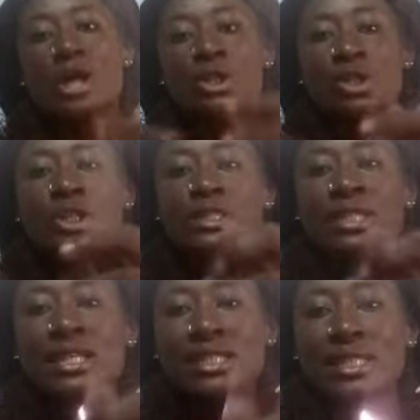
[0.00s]
So
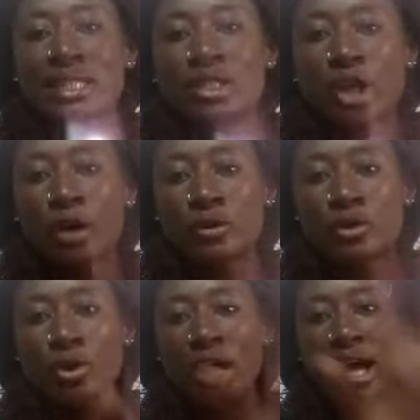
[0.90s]
this is
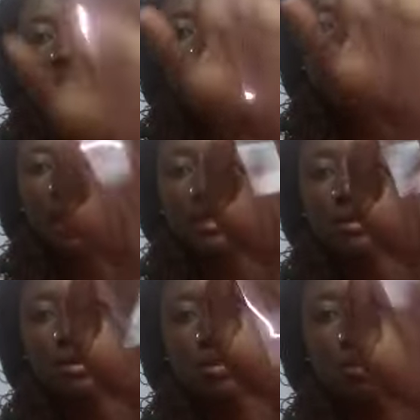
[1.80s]
also another
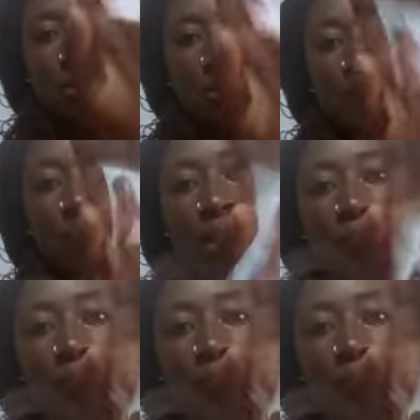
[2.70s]
tools.